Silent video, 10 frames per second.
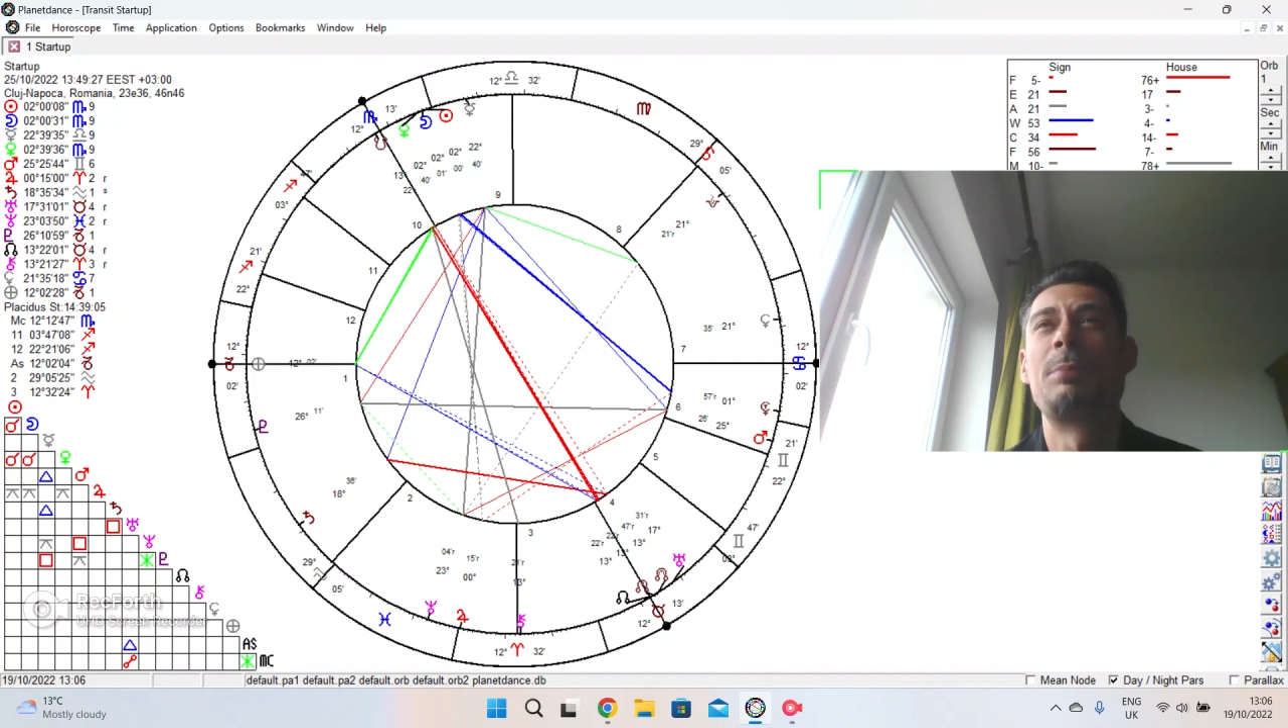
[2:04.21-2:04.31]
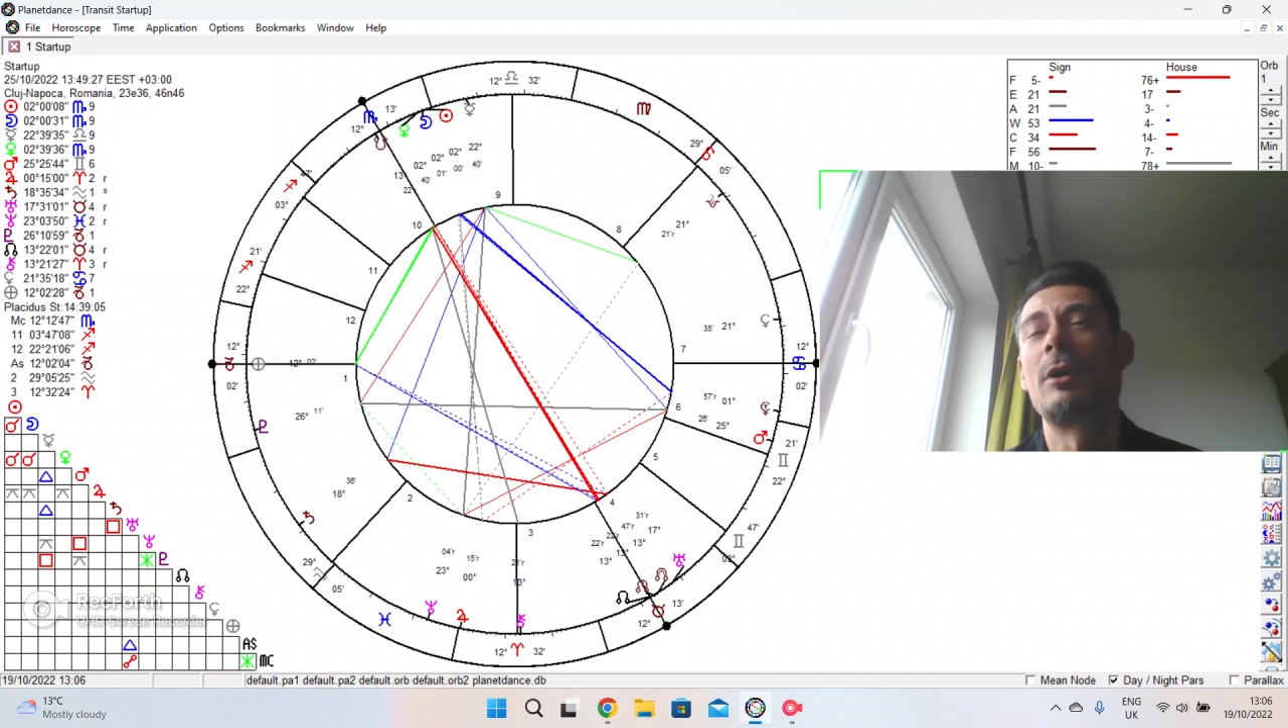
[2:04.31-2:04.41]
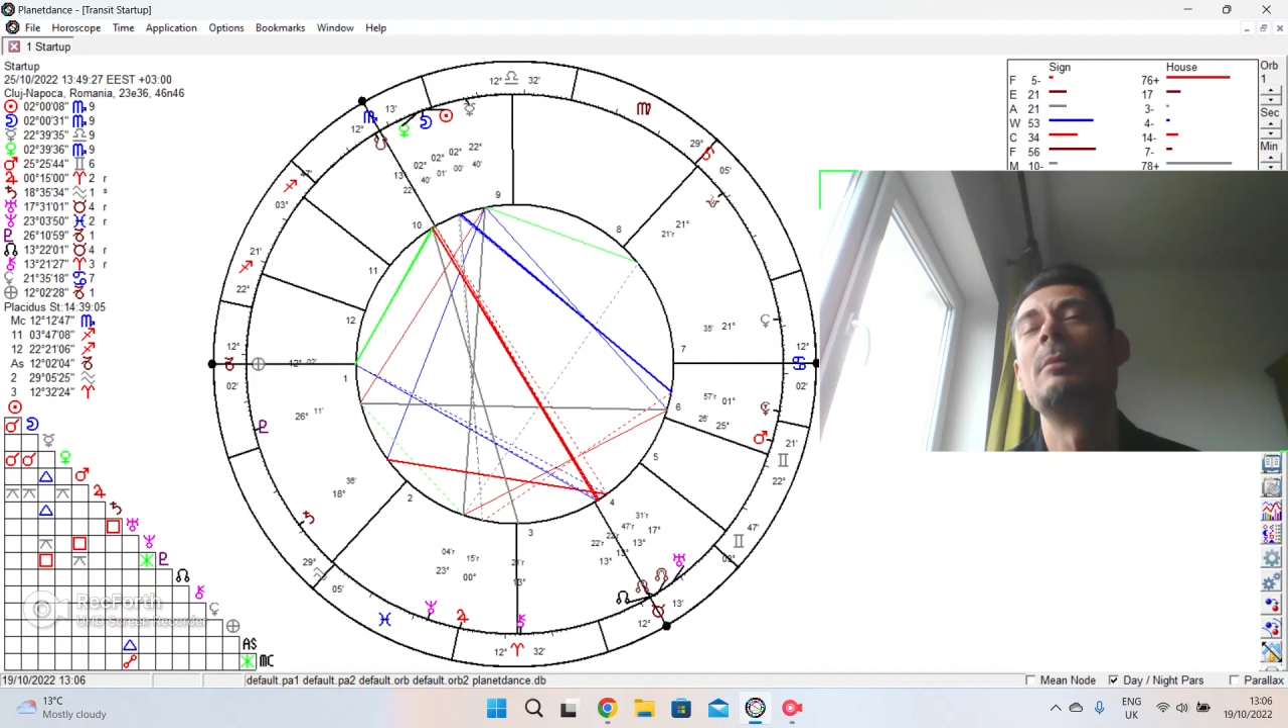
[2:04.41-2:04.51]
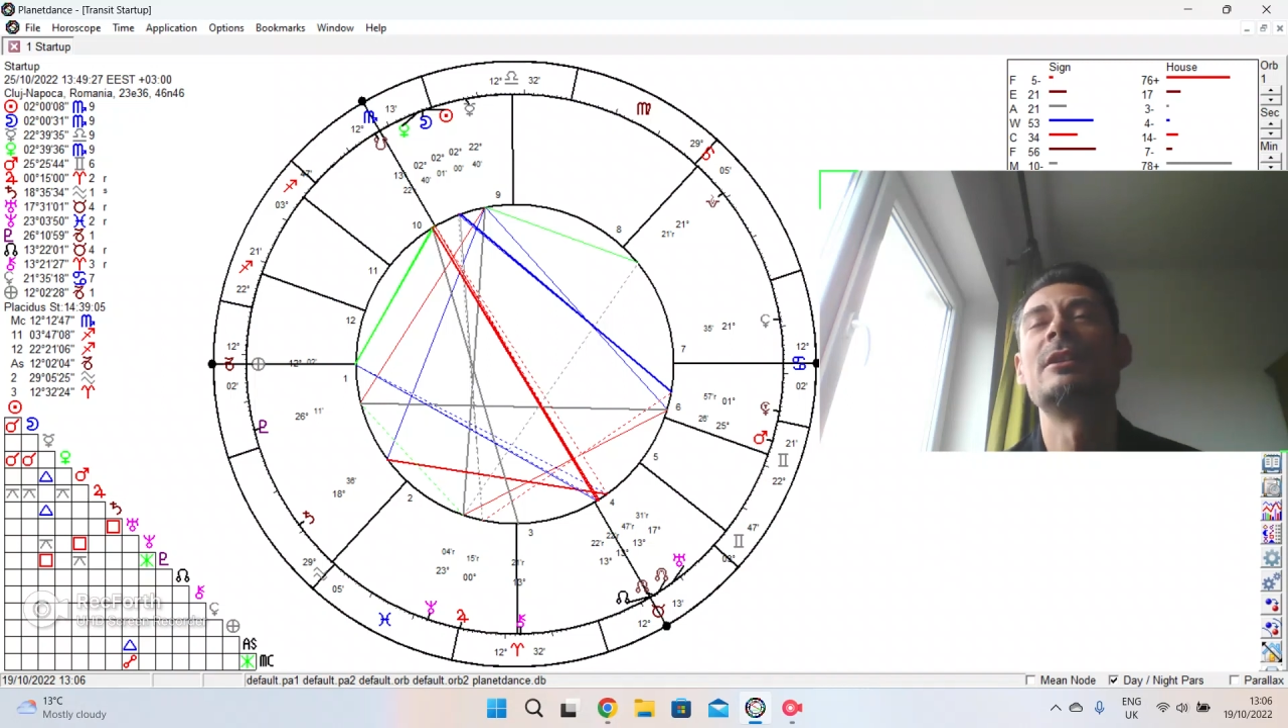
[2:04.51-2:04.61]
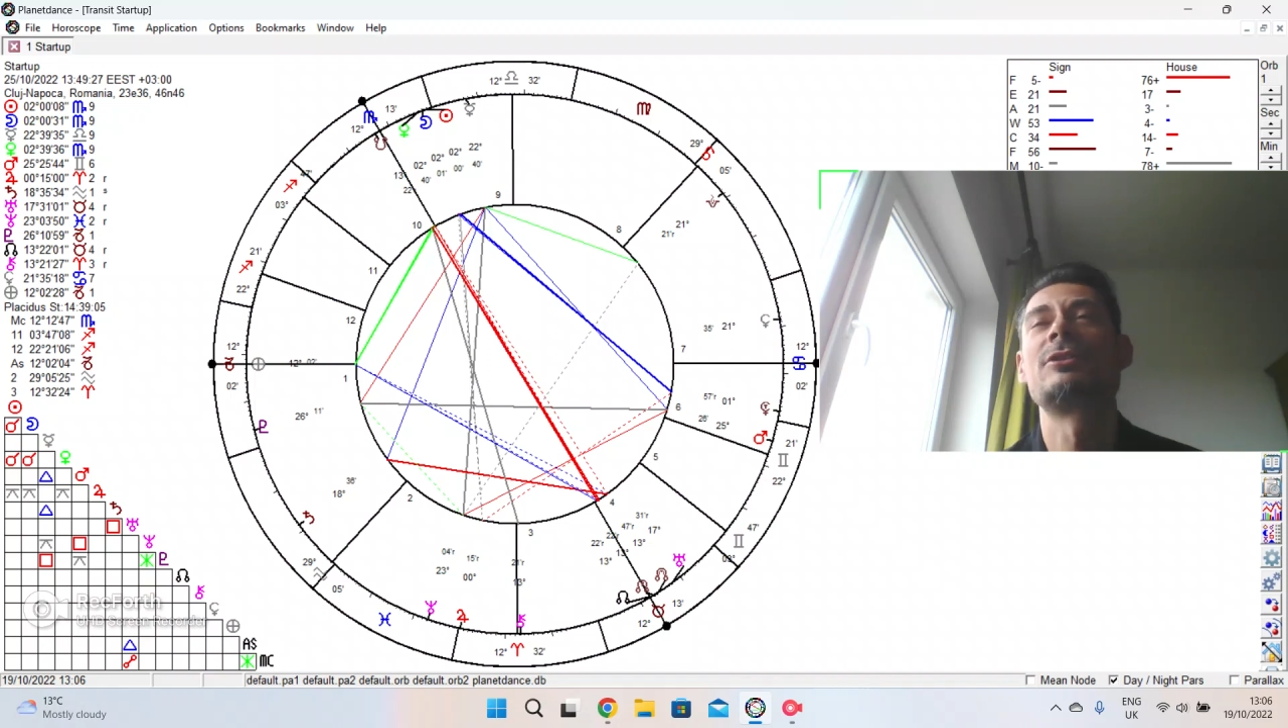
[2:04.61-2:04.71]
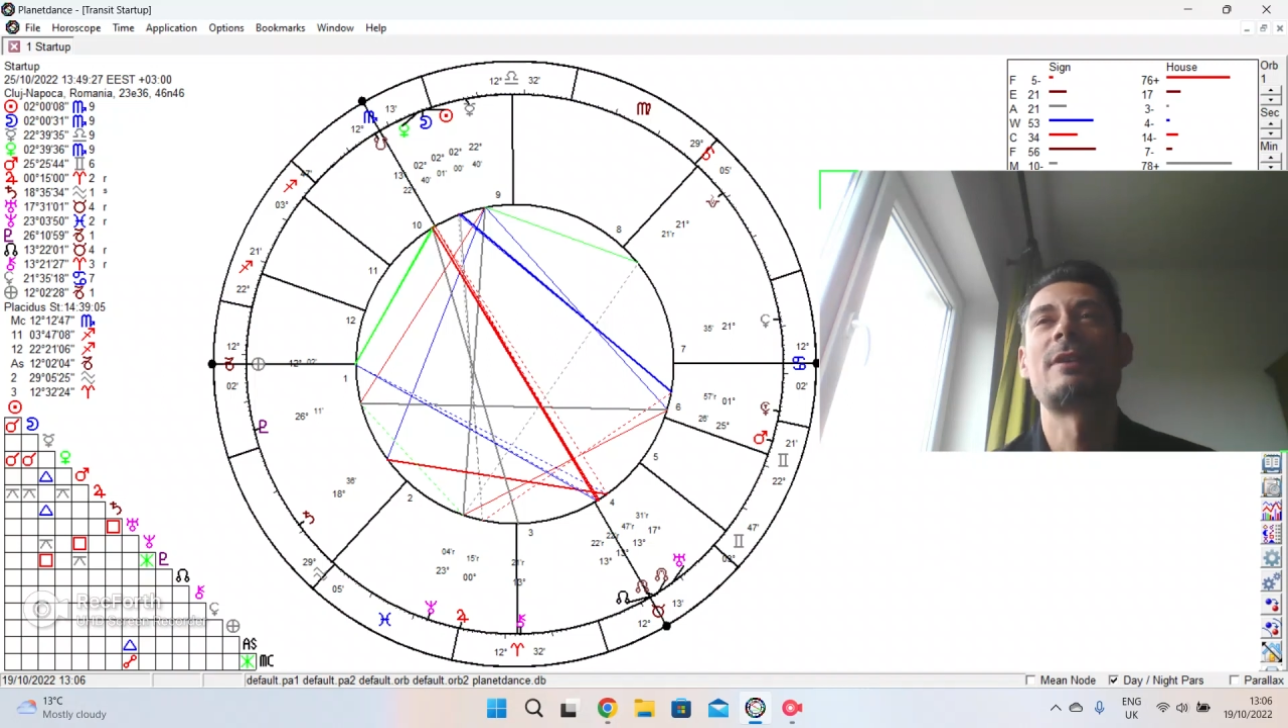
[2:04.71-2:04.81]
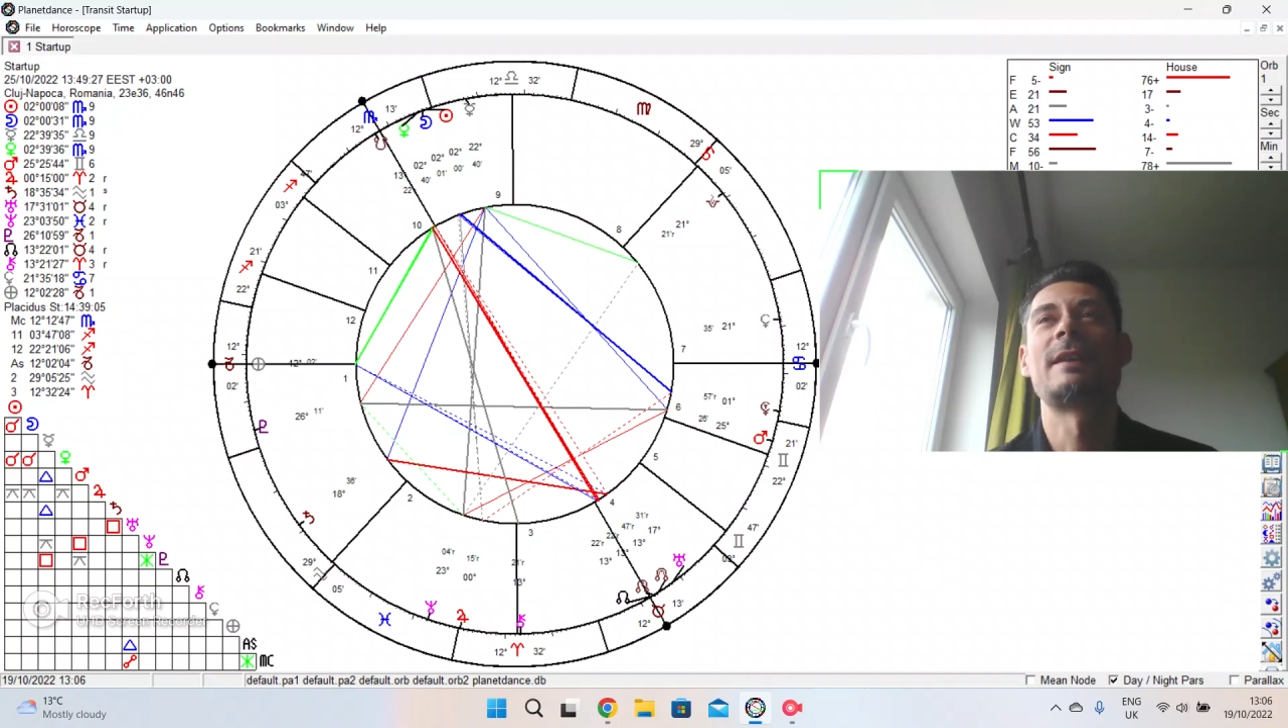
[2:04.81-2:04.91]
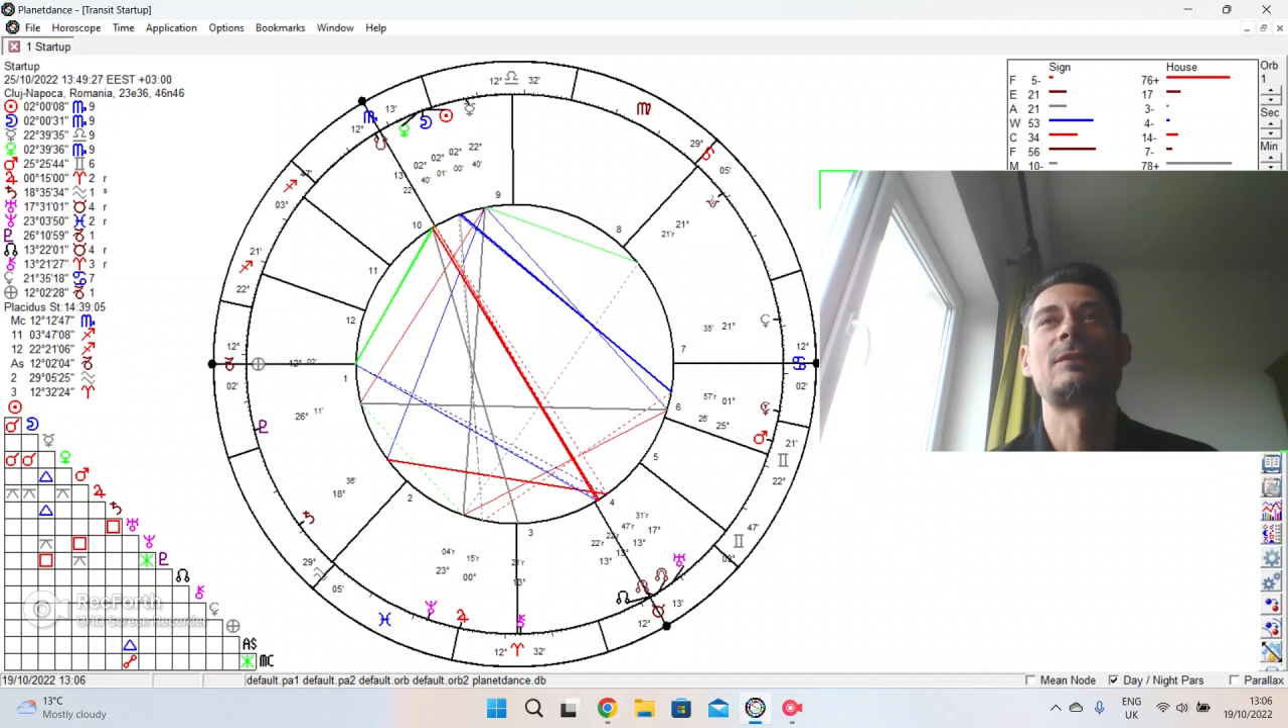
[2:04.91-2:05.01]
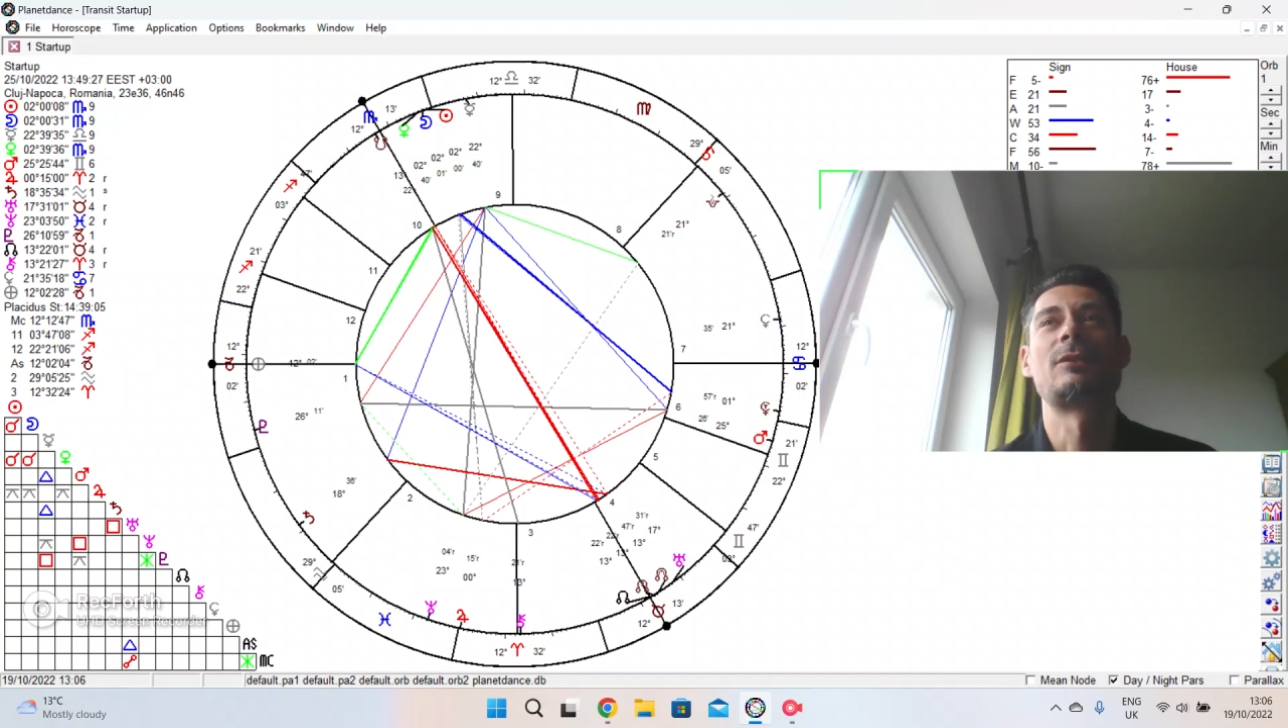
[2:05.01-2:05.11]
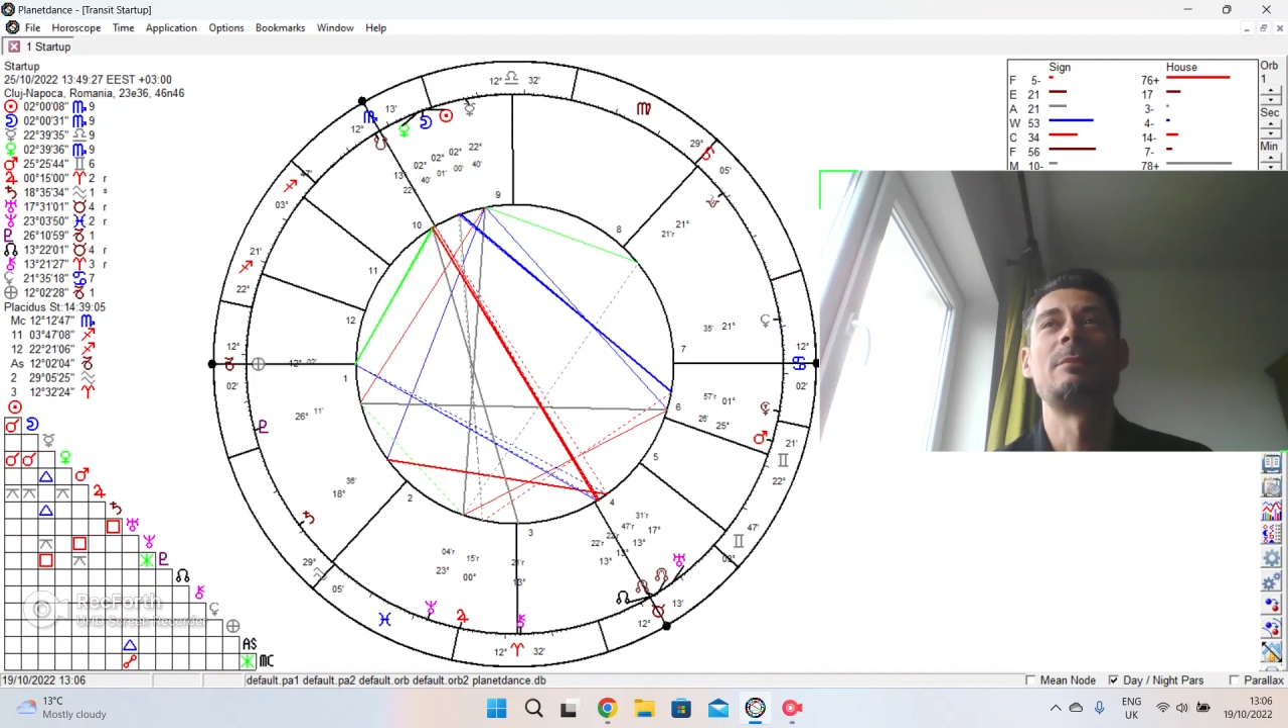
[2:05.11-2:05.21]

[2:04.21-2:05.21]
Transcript: an energy